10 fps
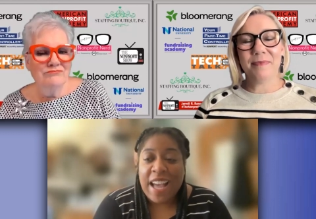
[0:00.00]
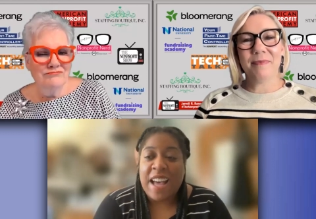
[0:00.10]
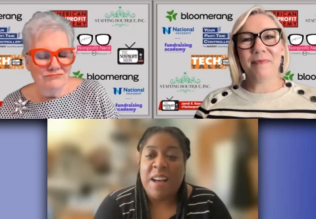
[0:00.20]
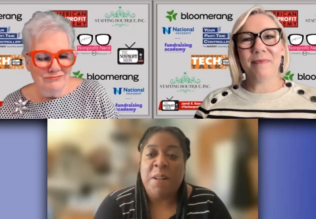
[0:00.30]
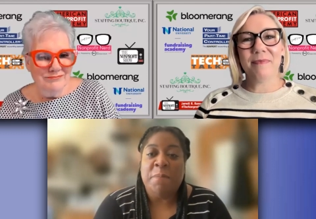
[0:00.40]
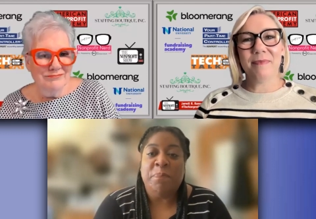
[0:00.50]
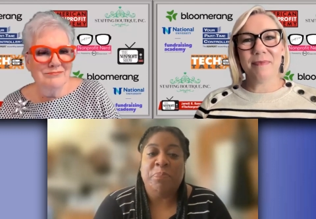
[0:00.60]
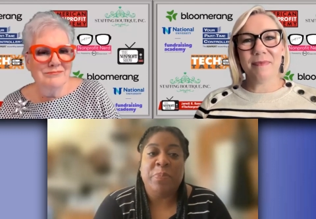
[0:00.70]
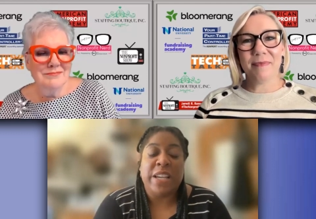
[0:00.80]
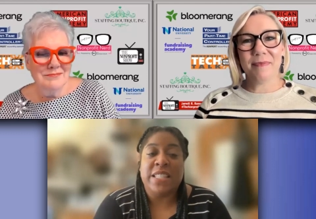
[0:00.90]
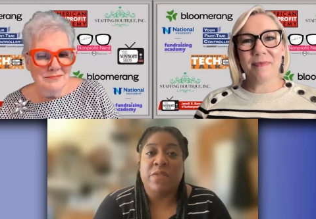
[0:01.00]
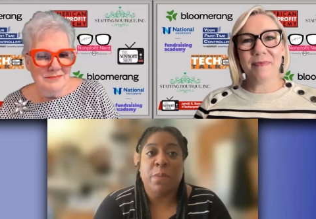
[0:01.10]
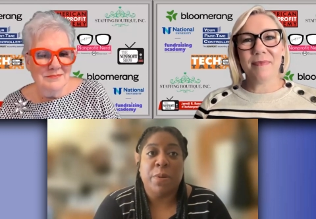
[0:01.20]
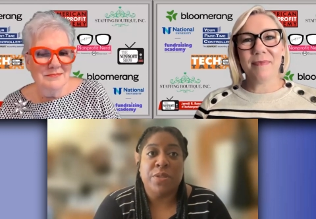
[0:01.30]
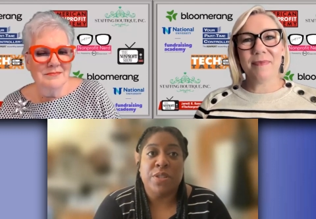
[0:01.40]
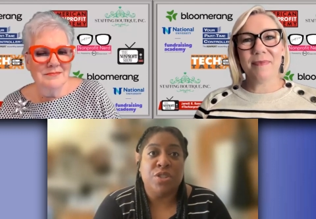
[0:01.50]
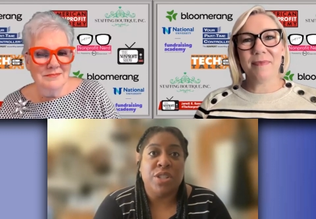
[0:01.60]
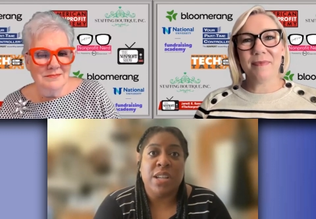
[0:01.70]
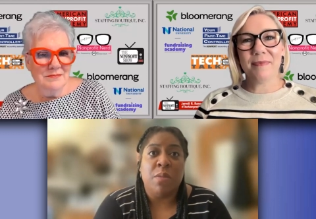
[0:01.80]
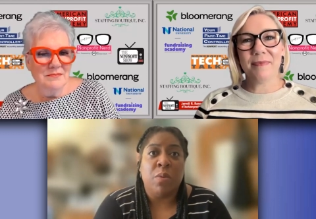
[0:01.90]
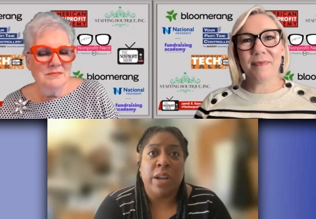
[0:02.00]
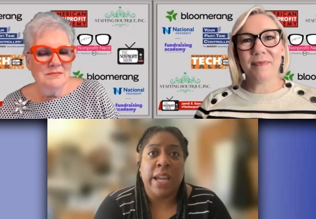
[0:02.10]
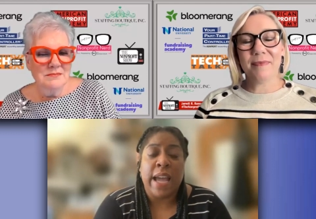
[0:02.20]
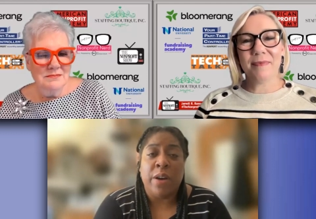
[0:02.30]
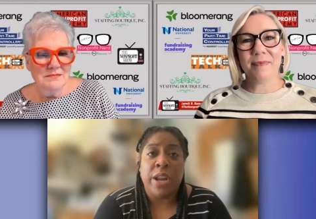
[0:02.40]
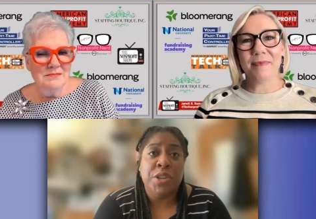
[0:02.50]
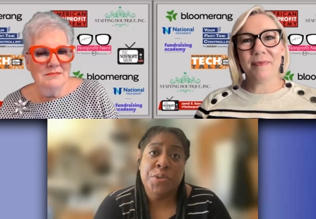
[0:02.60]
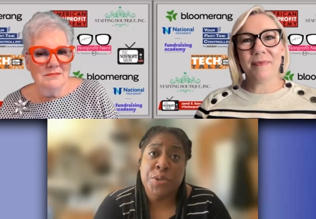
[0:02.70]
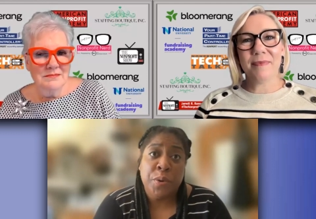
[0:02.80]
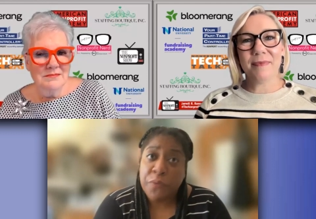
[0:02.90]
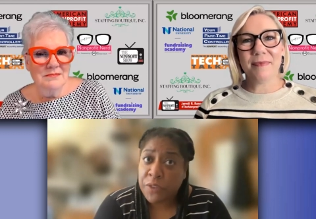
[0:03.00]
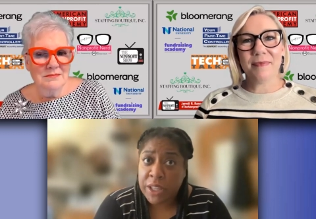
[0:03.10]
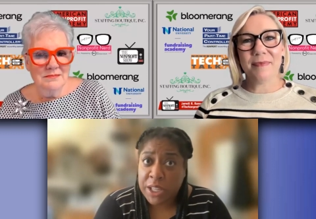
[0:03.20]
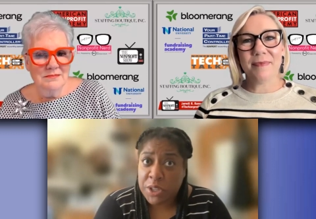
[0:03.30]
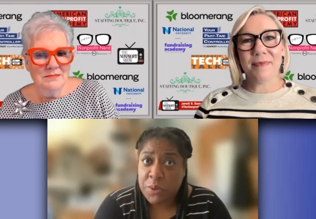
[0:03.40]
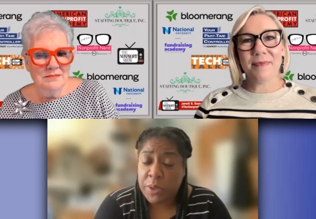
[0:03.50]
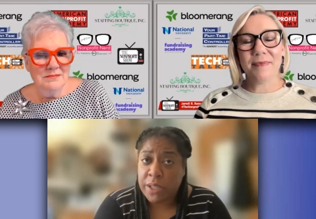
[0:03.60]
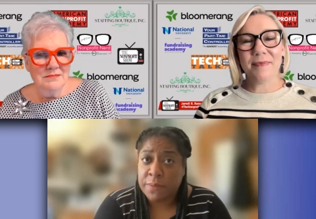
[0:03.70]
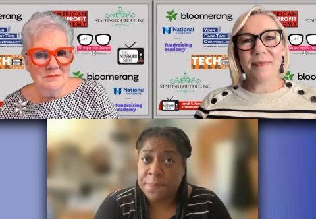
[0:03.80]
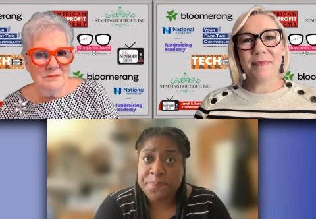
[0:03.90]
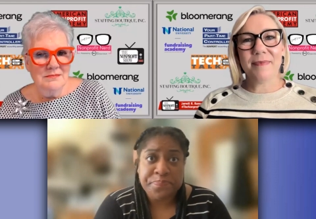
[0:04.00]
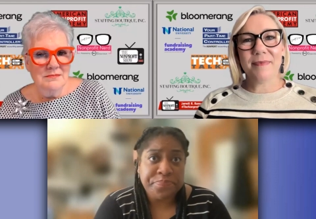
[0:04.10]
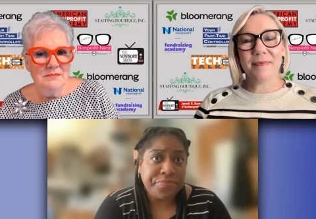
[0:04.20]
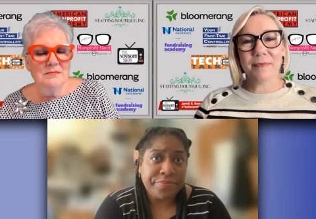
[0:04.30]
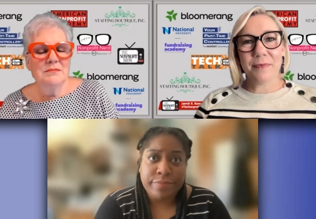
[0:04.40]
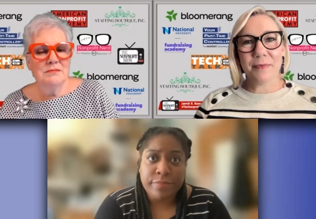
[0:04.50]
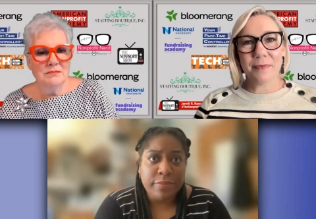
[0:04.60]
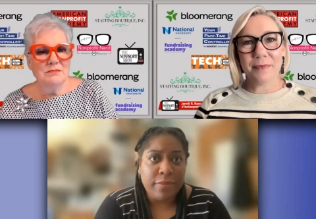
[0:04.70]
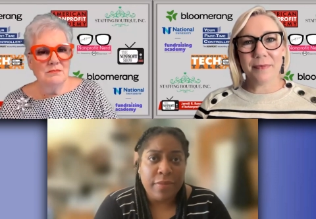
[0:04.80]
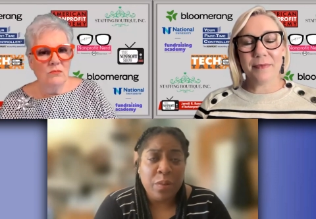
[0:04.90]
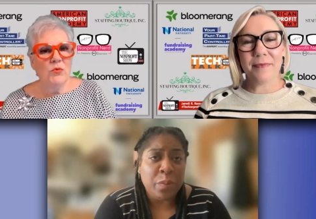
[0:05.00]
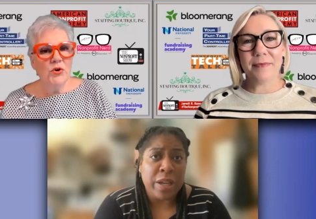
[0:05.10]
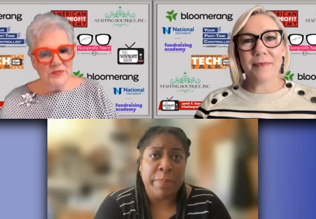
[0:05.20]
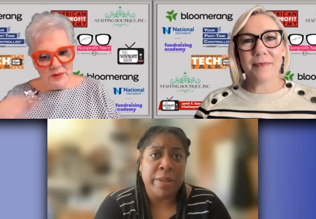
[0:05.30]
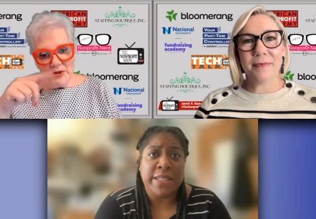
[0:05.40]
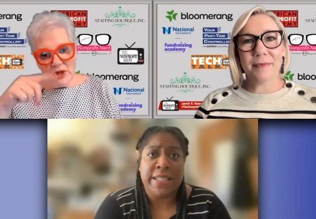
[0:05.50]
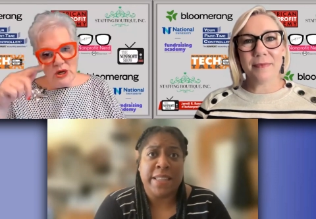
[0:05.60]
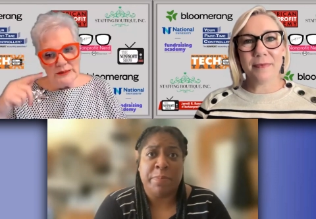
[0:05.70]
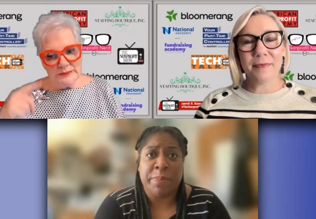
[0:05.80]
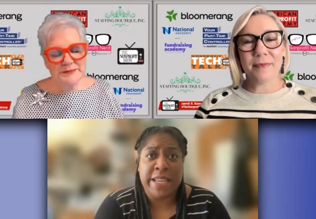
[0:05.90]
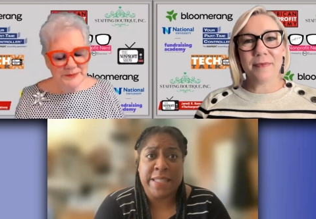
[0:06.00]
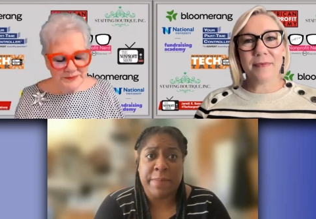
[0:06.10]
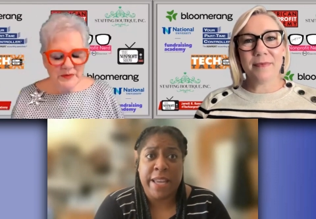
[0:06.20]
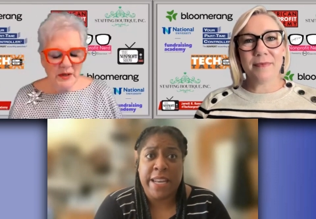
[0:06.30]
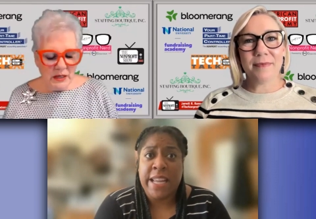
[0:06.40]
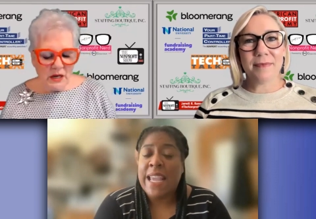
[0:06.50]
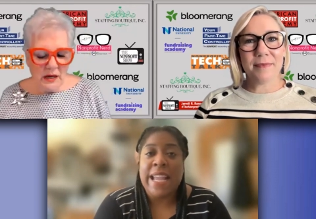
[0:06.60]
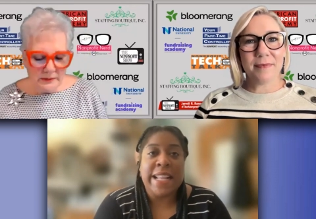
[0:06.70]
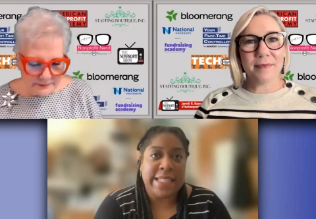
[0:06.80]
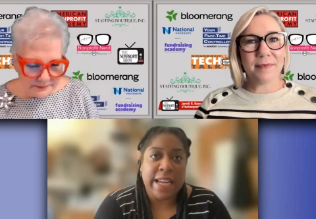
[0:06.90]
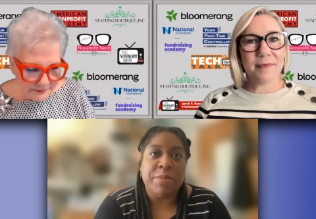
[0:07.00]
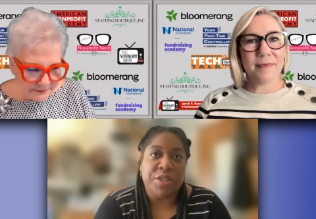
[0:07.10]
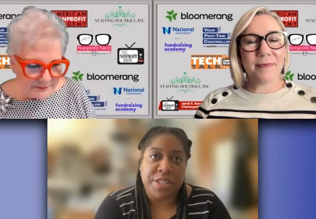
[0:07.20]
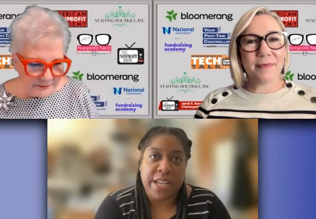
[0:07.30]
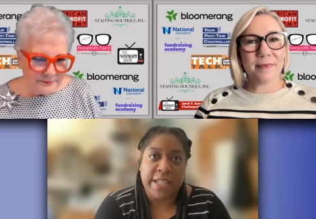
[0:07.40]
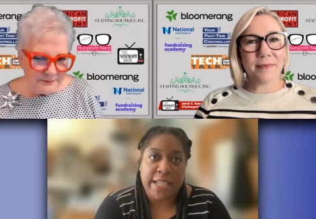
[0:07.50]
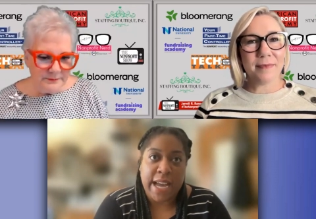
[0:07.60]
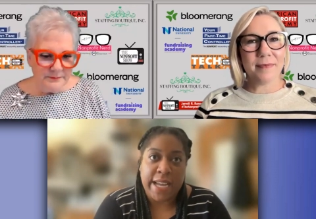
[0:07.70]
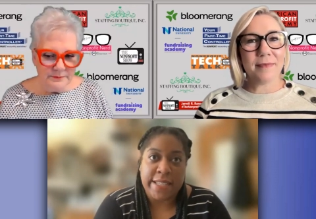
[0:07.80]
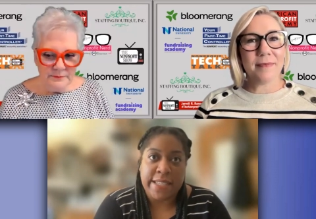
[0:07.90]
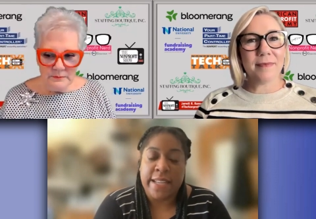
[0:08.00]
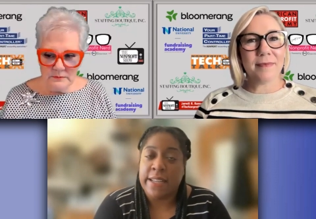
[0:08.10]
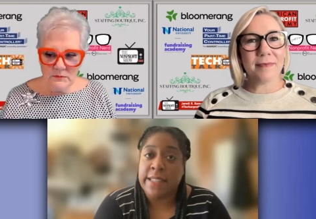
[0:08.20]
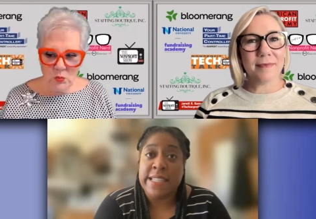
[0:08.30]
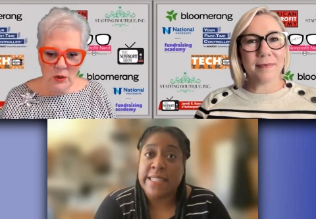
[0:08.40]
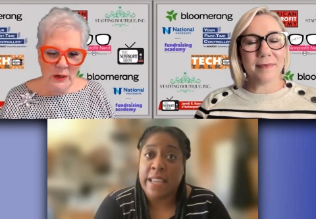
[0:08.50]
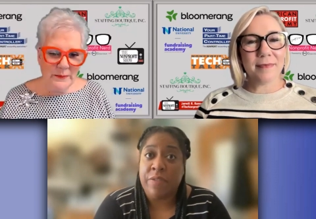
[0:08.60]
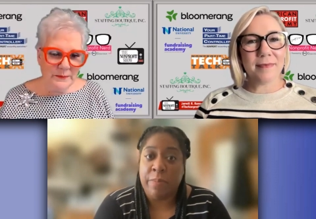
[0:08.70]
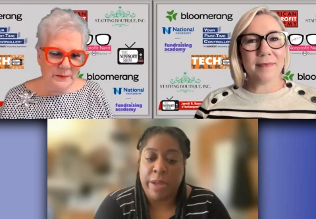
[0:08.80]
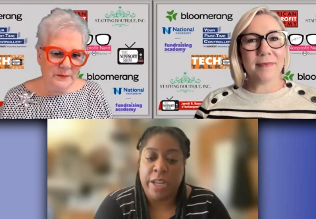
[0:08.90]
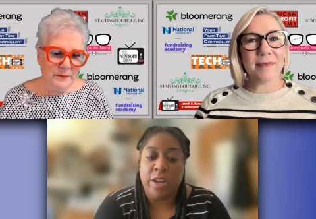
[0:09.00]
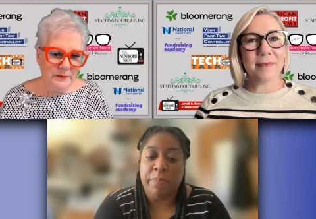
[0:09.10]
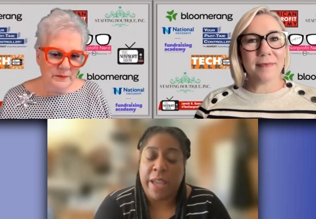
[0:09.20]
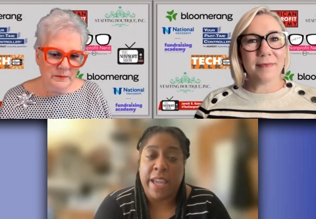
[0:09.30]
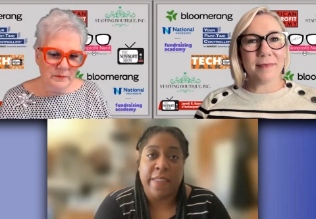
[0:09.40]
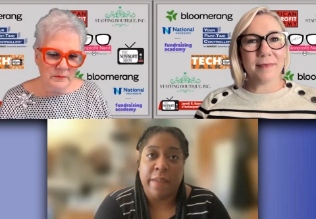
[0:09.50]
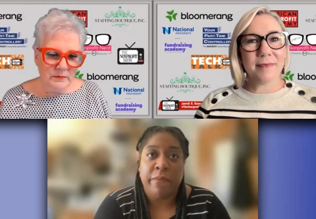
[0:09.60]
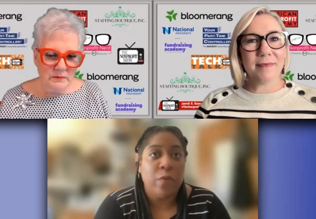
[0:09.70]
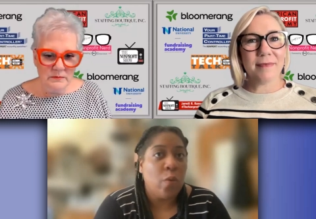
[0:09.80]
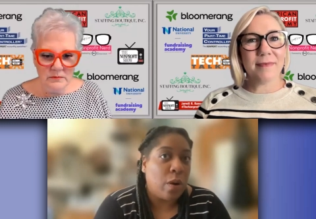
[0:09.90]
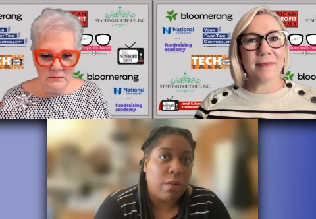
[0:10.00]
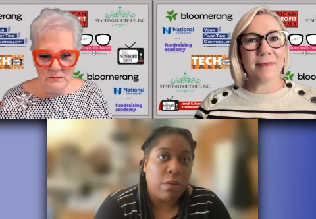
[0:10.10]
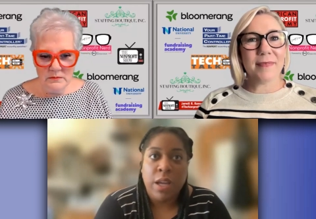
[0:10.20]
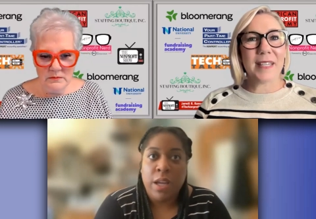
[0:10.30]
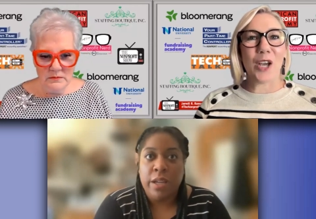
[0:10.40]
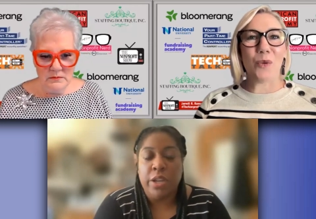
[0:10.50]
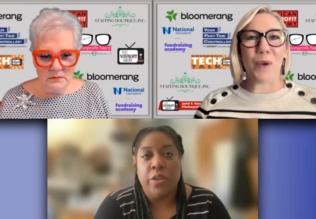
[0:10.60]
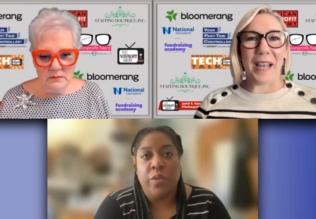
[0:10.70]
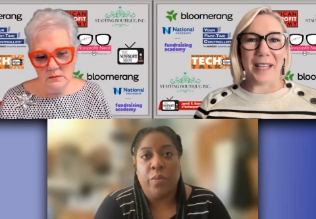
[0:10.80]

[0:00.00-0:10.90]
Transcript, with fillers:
Speaker 1: um, because if the person is just not working out and you don't feel like you can
Speaker 2: rehabilitate
Speaker 1: placement, it's time to just cut ties and at least save the money on paying them for you know the